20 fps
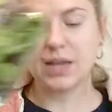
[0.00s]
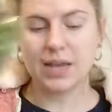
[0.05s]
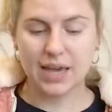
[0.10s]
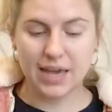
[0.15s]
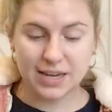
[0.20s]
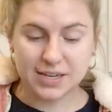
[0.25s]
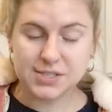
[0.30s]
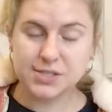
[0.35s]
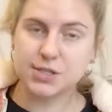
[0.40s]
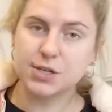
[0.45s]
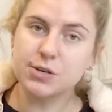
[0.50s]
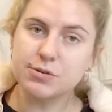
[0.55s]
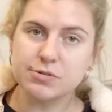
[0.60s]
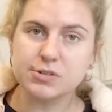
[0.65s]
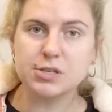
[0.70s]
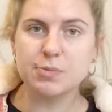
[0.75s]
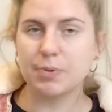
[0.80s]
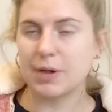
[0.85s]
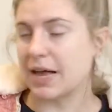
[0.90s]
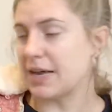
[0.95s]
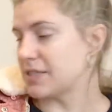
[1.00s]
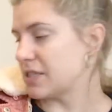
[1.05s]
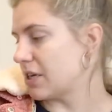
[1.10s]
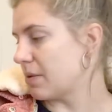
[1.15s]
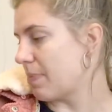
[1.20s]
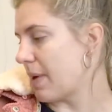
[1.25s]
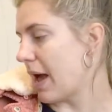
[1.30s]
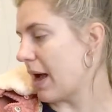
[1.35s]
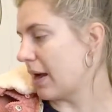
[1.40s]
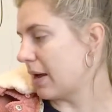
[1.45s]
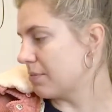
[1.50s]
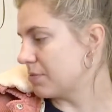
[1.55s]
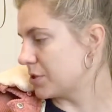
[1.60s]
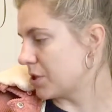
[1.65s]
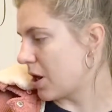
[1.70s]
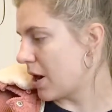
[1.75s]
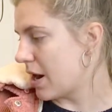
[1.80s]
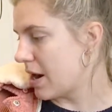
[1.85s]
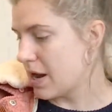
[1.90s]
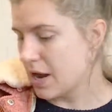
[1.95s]
Excuse the plastic bag, I'm
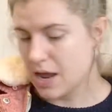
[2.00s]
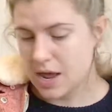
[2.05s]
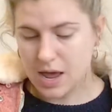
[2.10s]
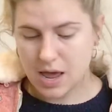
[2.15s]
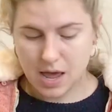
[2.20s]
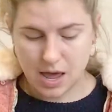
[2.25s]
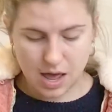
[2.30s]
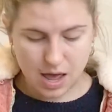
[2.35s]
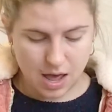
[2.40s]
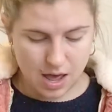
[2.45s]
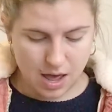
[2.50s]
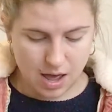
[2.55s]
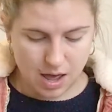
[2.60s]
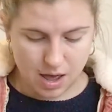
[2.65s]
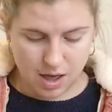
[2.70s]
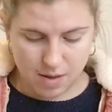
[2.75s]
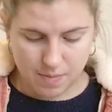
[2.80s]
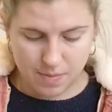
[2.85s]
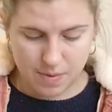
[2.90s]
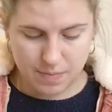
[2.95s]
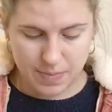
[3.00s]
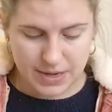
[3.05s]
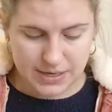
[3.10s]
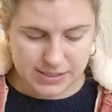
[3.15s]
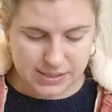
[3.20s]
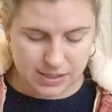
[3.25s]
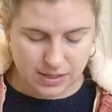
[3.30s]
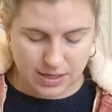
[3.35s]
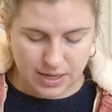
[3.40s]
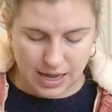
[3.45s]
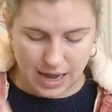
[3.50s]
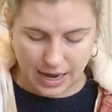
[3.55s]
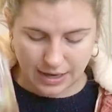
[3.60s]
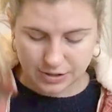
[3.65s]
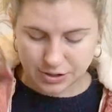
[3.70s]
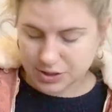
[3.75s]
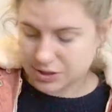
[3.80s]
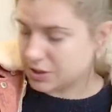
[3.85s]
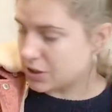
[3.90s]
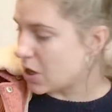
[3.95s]
sorry. Basically, I
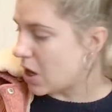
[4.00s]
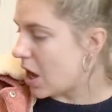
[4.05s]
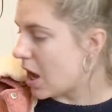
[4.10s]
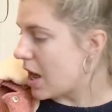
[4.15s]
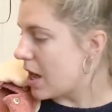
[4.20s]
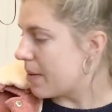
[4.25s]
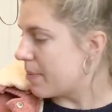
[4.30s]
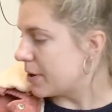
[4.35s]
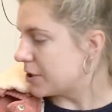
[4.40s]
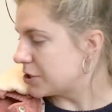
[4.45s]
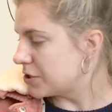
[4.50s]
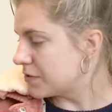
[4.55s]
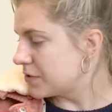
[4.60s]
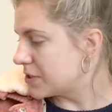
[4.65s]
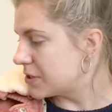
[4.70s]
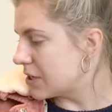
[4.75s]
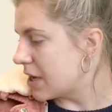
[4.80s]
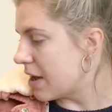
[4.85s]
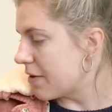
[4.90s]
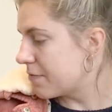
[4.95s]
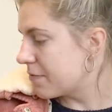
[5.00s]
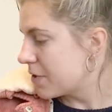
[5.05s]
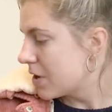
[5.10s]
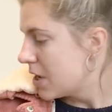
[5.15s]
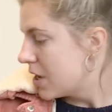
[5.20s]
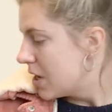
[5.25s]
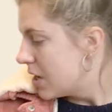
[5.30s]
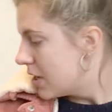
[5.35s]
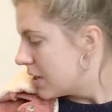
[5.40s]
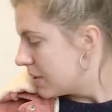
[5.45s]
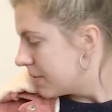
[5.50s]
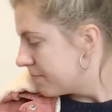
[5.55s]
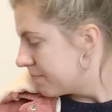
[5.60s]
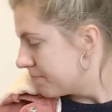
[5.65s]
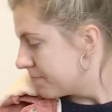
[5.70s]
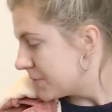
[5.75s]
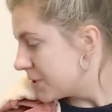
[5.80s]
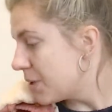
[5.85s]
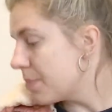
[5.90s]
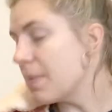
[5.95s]
just got a bunch of stuff
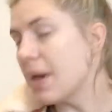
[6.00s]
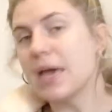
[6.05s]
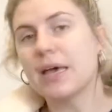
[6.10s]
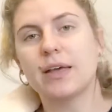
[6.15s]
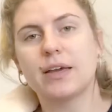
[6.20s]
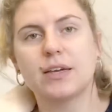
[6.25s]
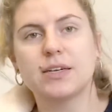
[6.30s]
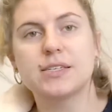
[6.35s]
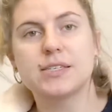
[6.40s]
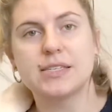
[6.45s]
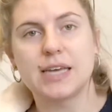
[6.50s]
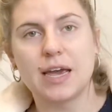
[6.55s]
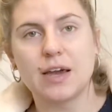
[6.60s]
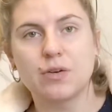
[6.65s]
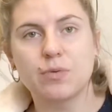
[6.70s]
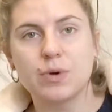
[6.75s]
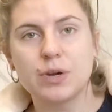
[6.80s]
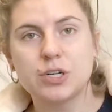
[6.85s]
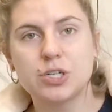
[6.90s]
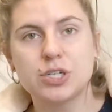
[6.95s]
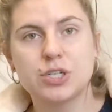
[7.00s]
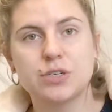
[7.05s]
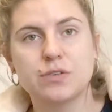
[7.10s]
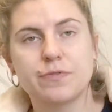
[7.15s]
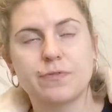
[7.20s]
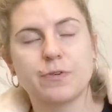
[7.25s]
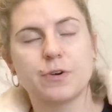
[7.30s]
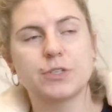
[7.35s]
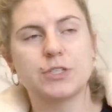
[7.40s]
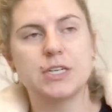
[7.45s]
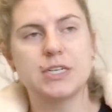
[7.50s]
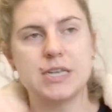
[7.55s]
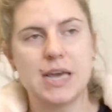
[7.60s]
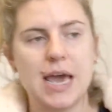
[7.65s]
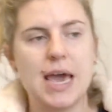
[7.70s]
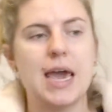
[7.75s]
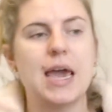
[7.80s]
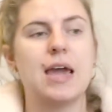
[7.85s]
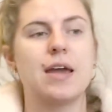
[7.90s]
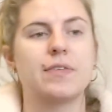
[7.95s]
to make like a sandwich for
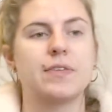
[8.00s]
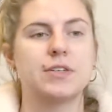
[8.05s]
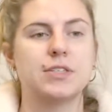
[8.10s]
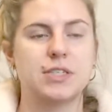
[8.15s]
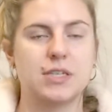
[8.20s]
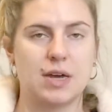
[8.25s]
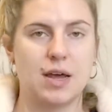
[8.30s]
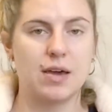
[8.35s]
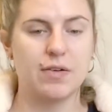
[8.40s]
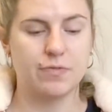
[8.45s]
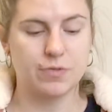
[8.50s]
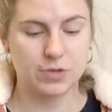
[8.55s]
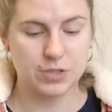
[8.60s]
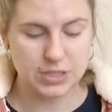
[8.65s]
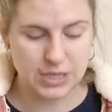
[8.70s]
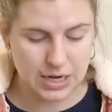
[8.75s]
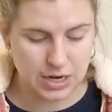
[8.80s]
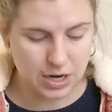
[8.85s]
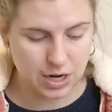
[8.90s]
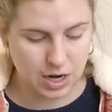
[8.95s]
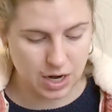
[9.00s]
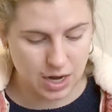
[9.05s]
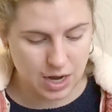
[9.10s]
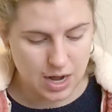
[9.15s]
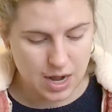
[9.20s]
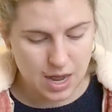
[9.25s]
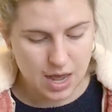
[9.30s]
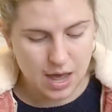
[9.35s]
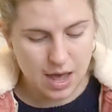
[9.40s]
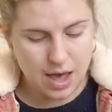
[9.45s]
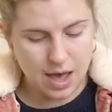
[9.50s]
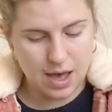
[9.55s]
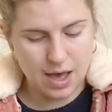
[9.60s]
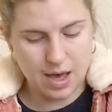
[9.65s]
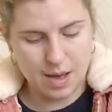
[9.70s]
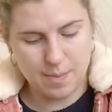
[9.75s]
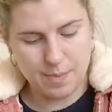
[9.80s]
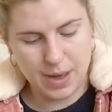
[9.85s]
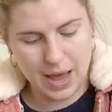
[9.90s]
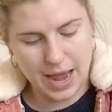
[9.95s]
today and then tonight for dinner.
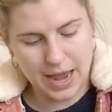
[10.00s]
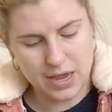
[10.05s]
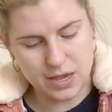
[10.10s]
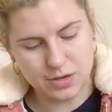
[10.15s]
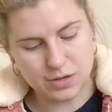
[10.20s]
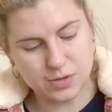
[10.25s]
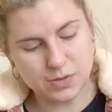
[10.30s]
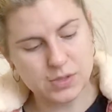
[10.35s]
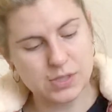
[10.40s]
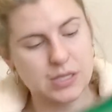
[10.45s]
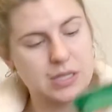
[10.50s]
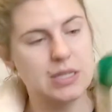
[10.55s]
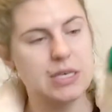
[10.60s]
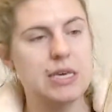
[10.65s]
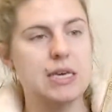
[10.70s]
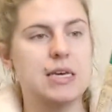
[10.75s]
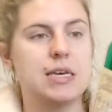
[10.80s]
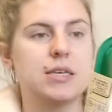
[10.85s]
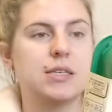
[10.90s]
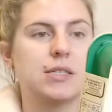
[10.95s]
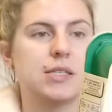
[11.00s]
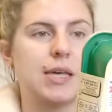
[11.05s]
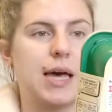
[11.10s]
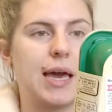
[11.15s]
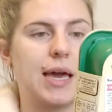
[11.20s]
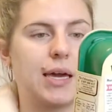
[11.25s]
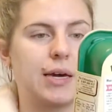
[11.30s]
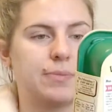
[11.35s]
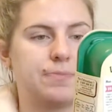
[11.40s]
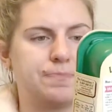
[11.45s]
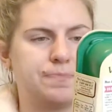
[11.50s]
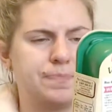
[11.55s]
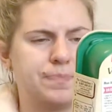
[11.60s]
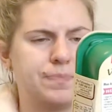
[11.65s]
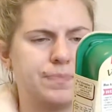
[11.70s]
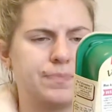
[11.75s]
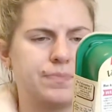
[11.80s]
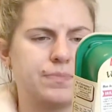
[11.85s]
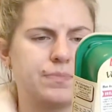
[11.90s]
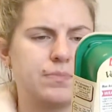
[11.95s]
But I use these
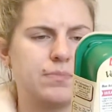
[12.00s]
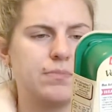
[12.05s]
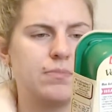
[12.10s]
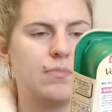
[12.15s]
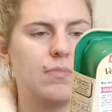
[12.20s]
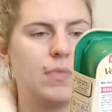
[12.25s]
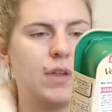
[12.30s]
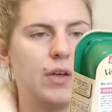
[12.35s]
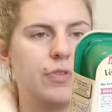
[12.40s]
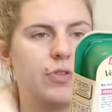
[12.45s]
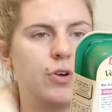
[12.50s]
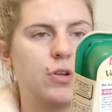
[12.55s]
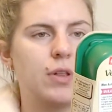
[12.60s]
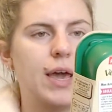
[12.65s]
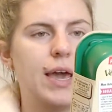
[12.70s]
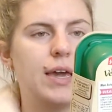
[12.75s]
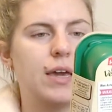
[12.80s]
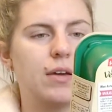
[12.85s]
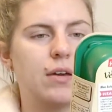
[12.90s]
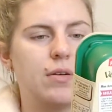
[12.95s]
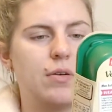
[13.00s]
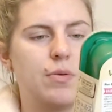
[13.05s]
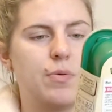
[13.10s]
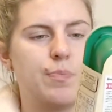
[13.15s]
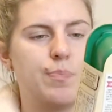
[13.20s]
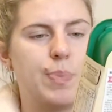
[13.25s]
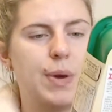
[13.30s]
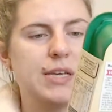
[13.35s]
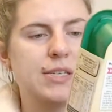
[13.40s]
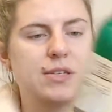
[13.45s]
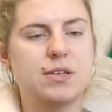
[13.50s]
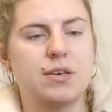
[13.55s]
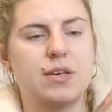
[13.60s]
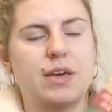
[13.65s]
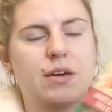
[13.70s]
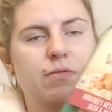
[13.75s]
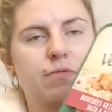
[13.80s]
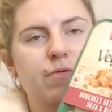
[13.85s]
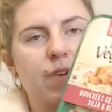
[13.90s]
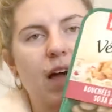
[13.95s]
they're like basically
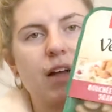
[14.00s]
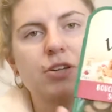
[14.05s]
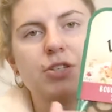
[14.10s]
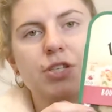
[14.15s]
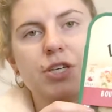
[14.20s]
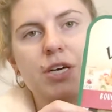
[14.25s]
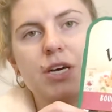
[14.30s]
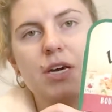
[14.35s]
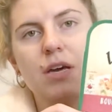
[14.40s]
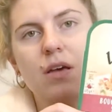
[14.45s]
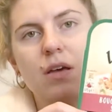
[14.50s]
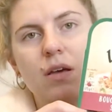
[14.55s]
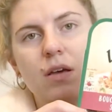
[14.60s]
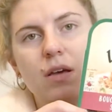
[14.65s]
like veggie